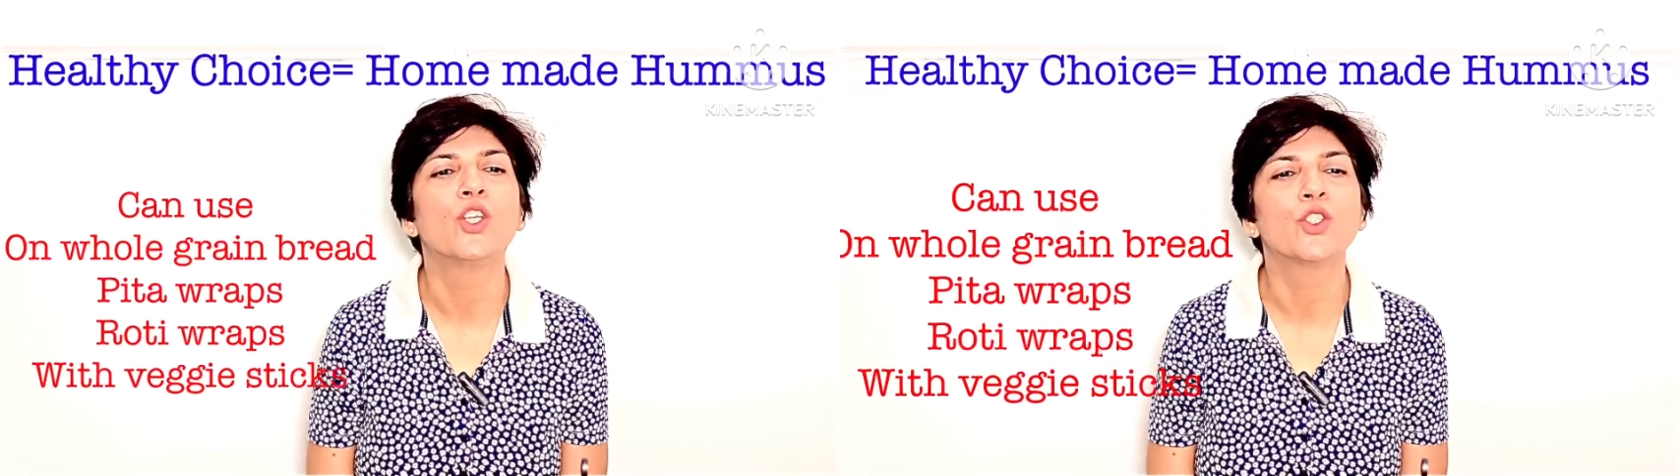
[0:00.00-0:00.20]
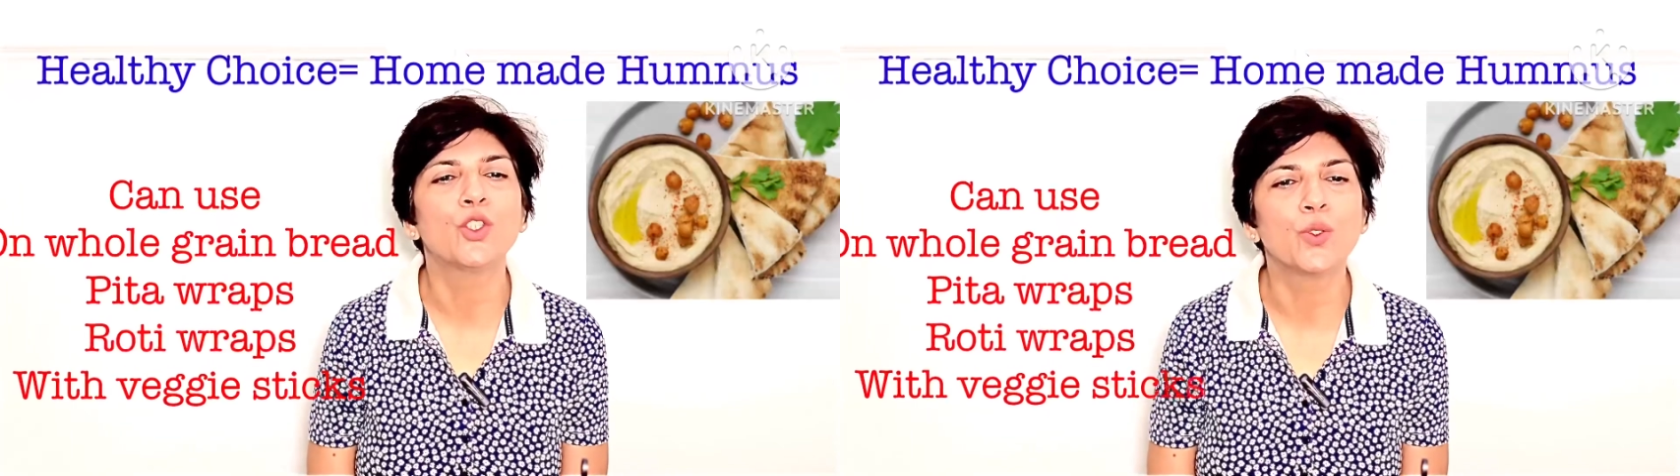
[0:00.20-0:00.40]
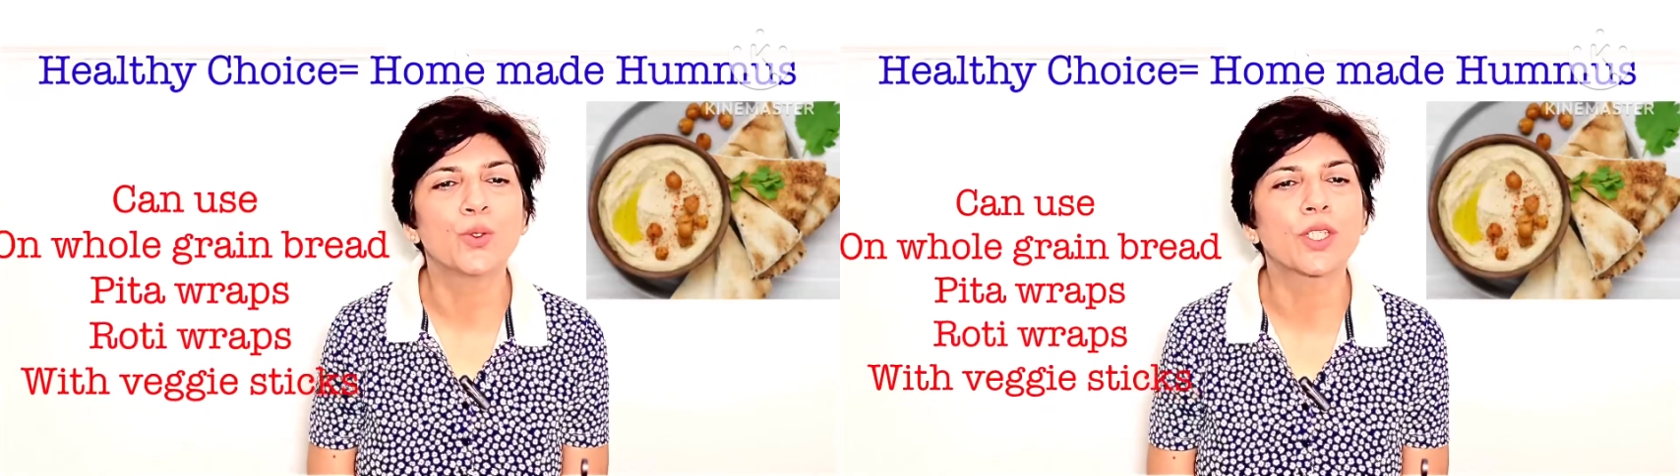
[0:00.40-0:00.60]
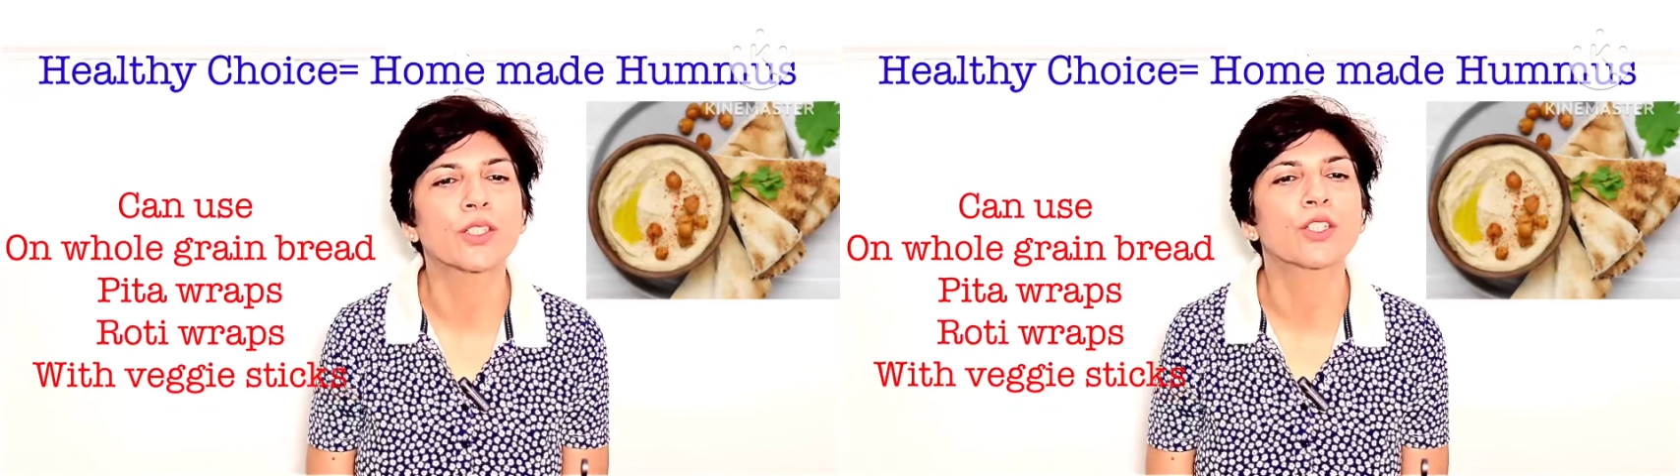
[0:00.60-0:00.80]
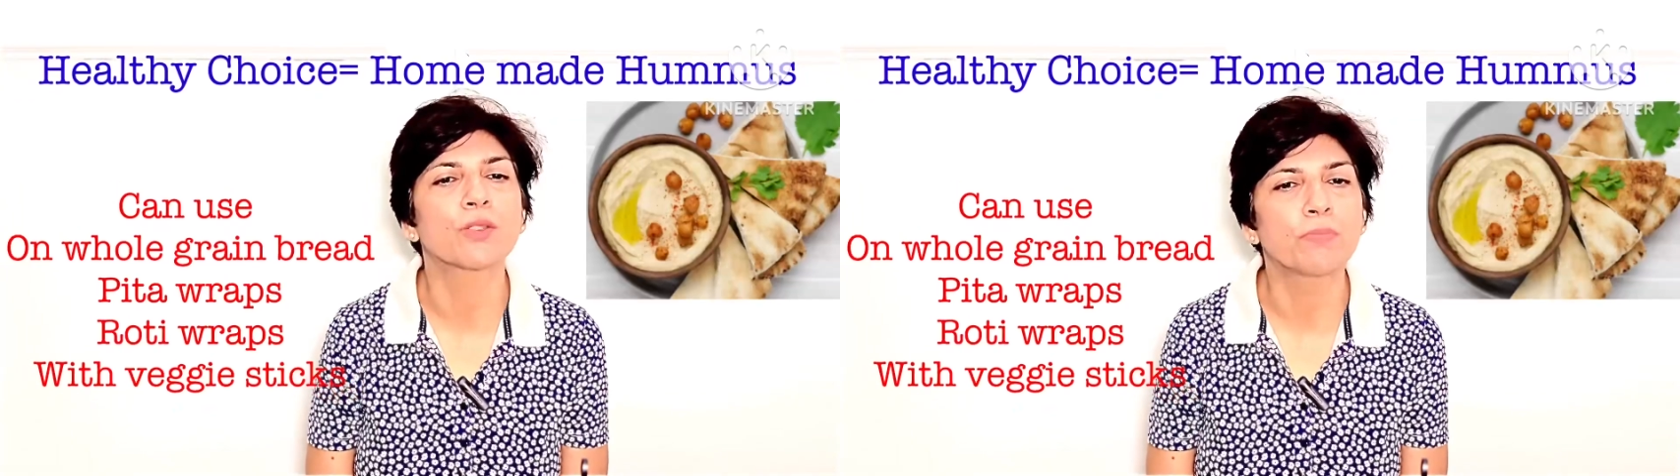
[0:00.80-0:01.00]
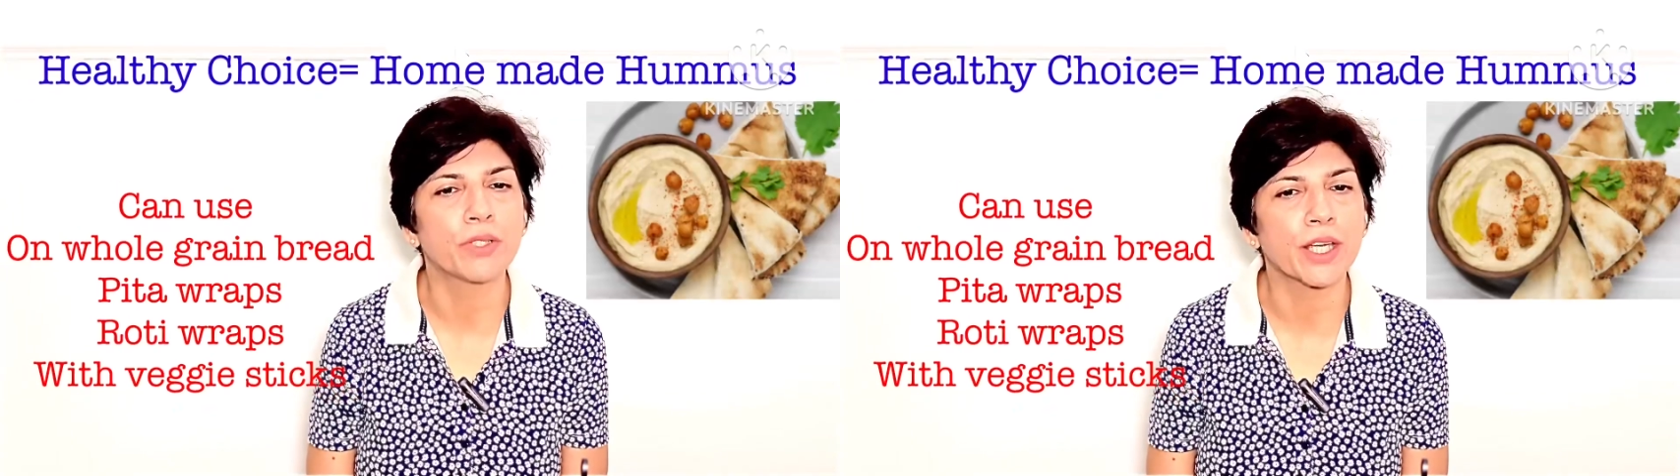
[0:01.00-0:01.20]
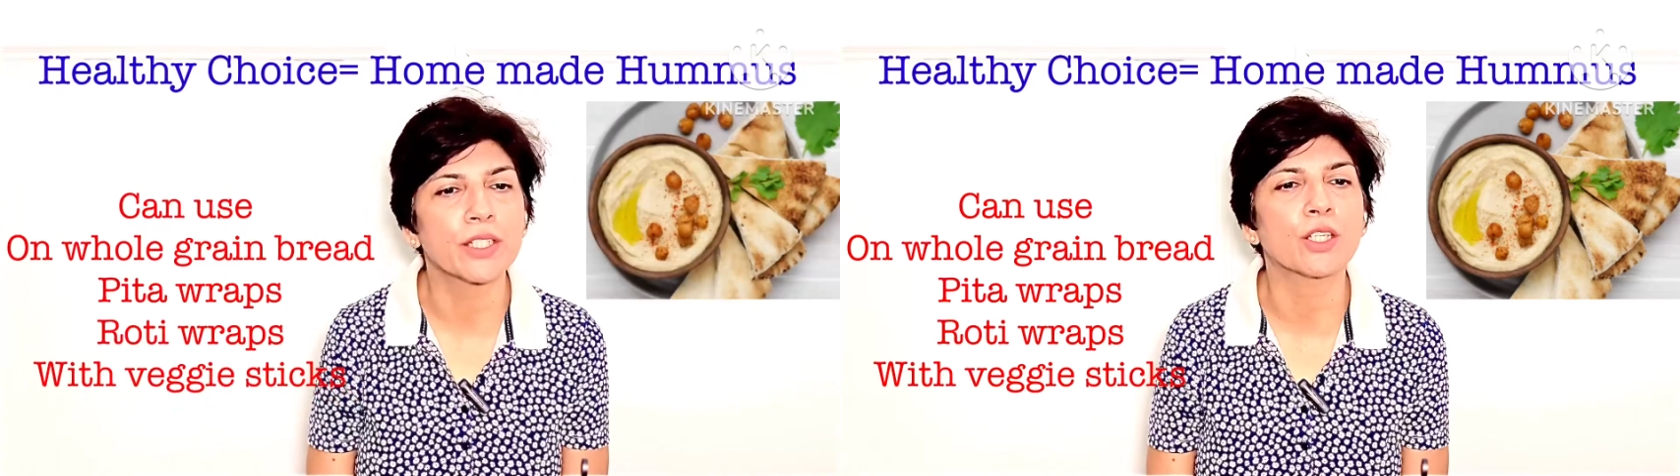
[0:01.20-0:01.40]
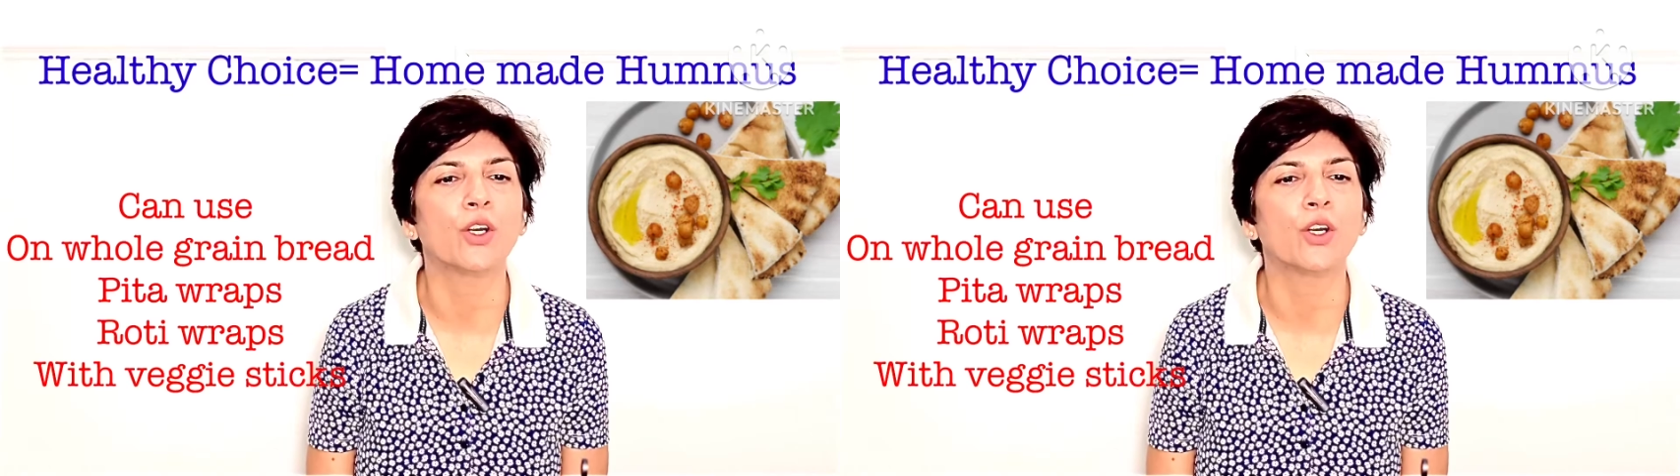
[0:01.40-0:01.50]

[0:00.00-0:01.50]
to use as a spread